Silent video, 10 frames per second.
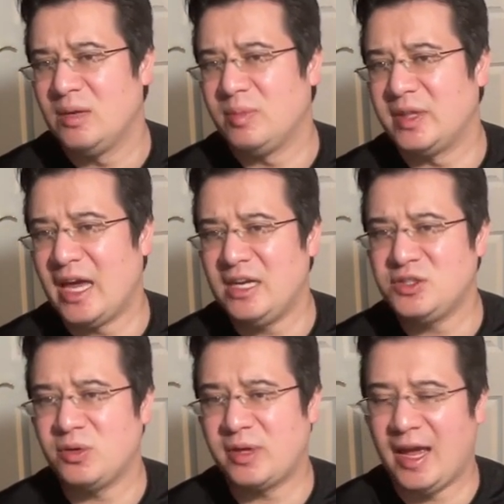But that is
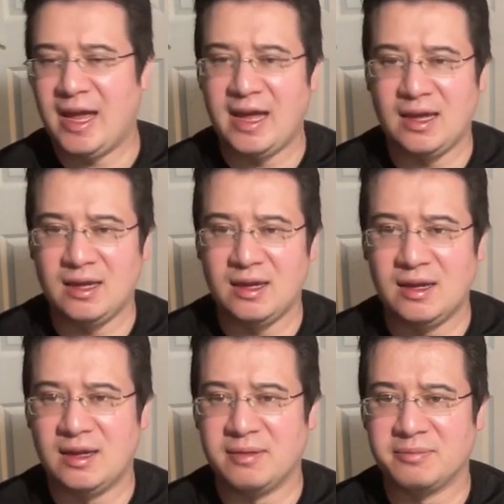okay.
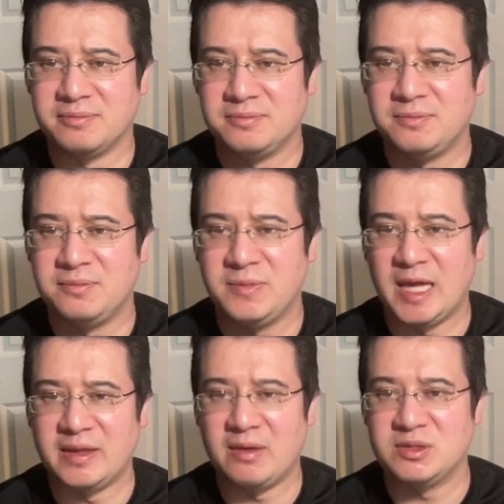
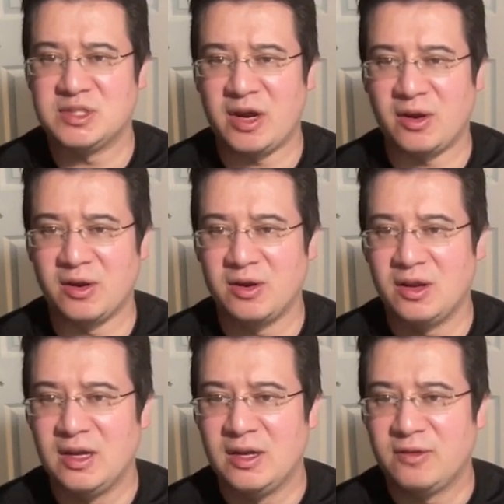That was our
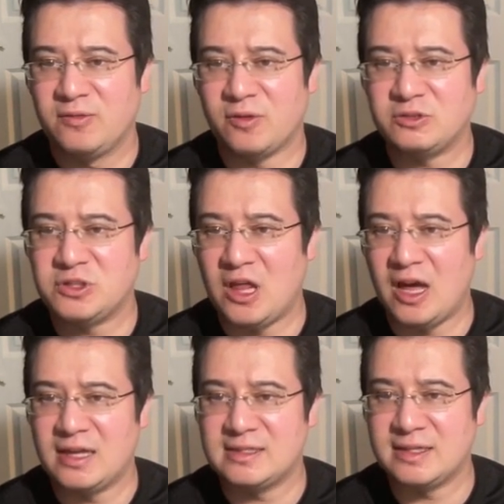first
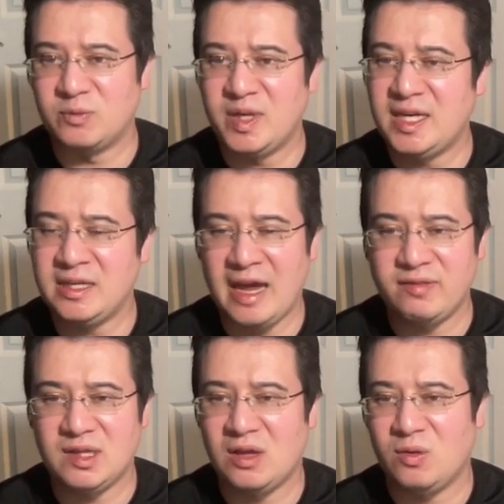loss, and we didn't have
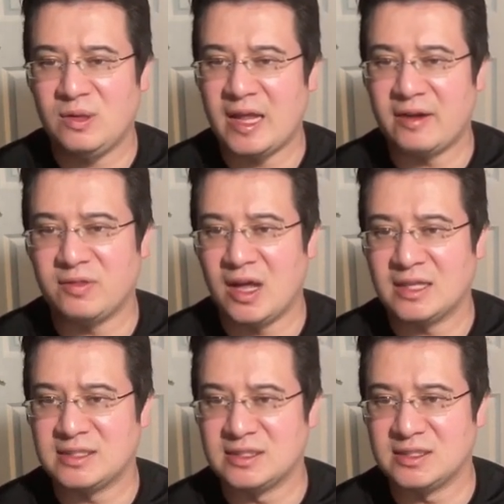a whole lot of
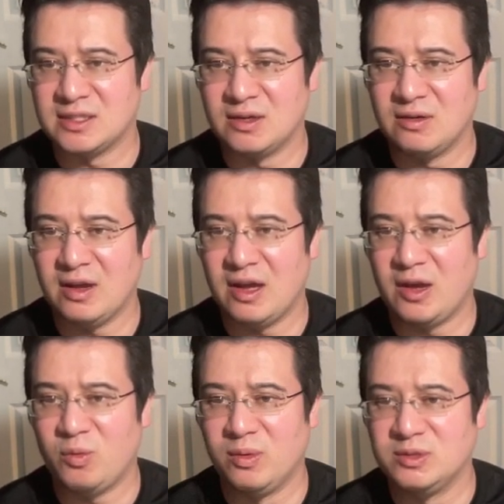losses, so
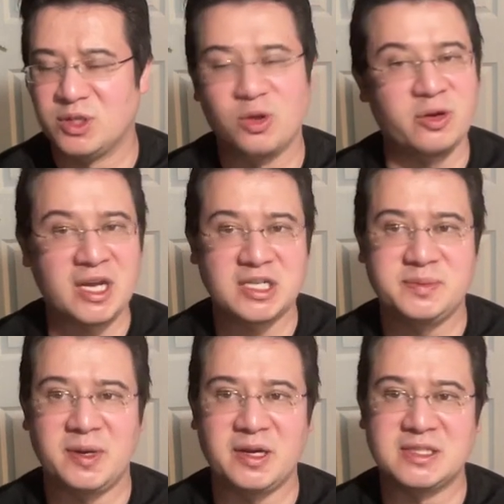it was a learning
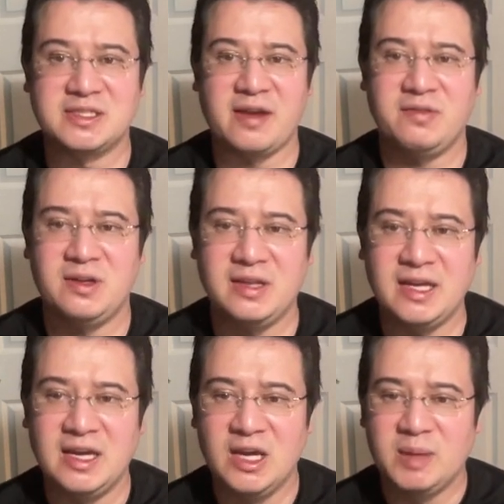experience.
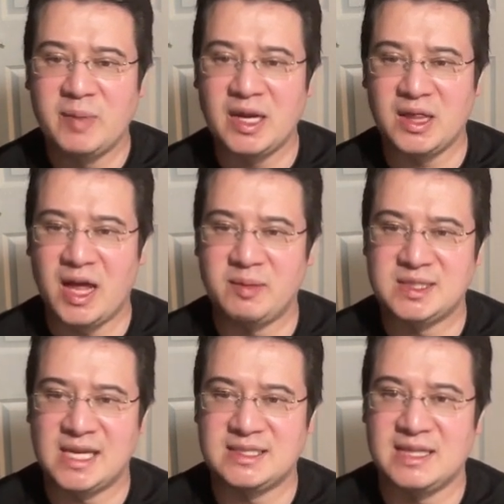Definitely made a lot of
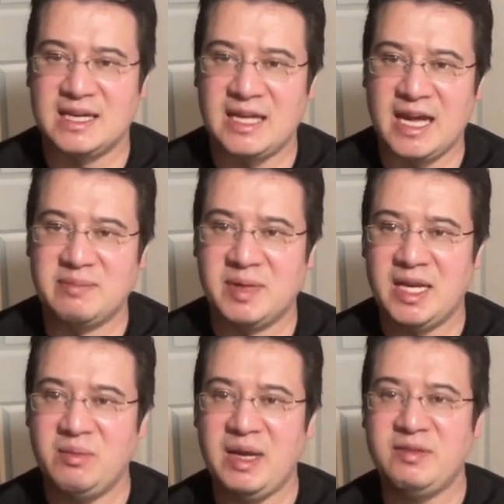mistakes in that game, but
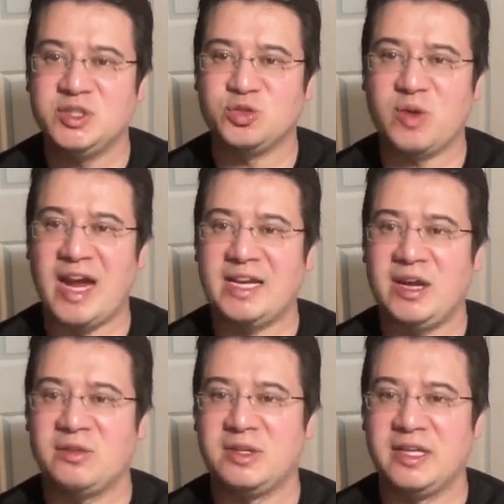here we have a Dragonair
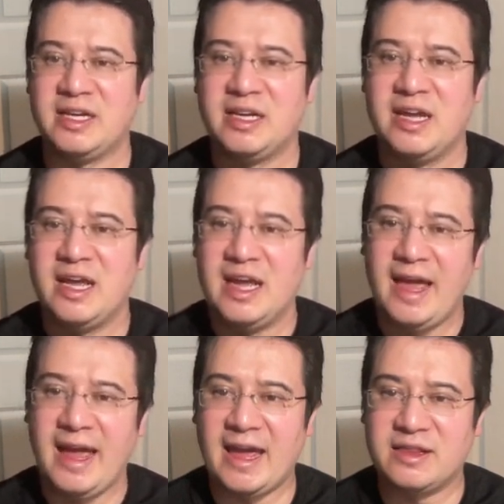in the lead,
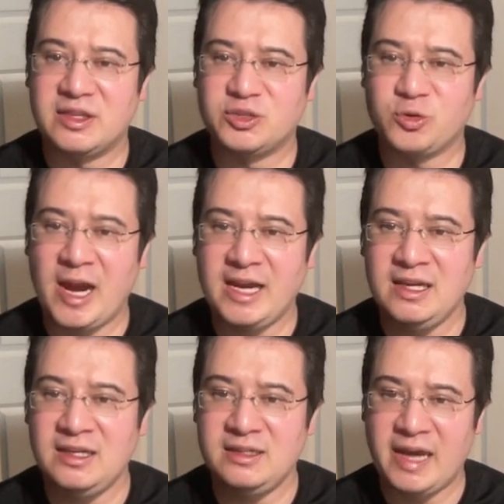and the
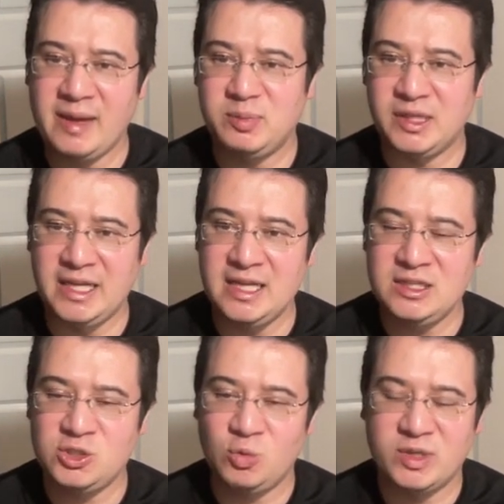Dragon type
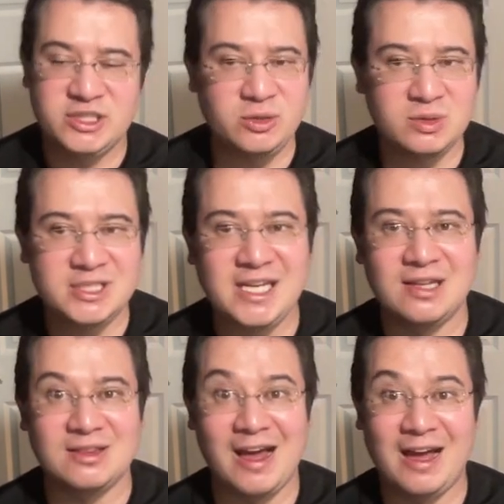leads, which you will see a
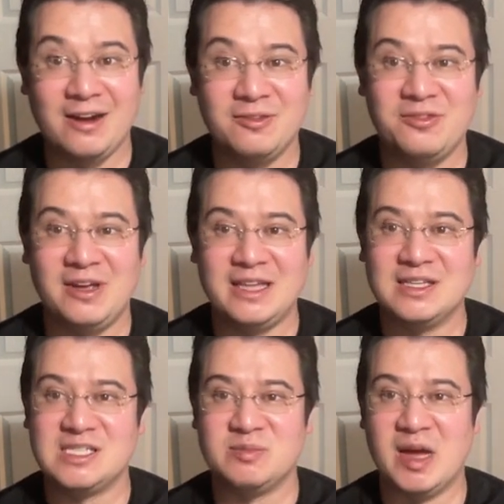lot of in
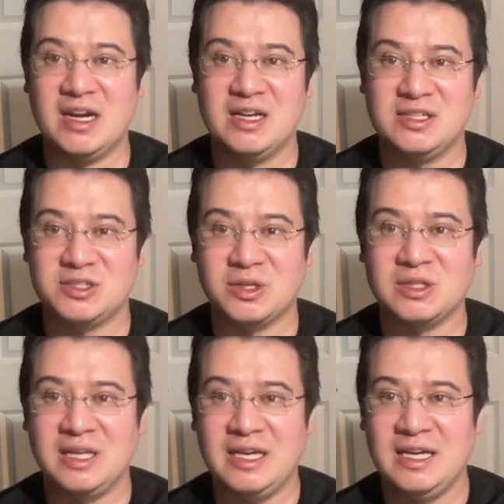this meta,
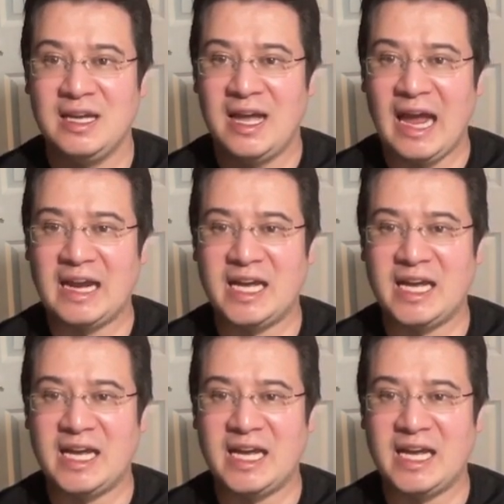certainly, and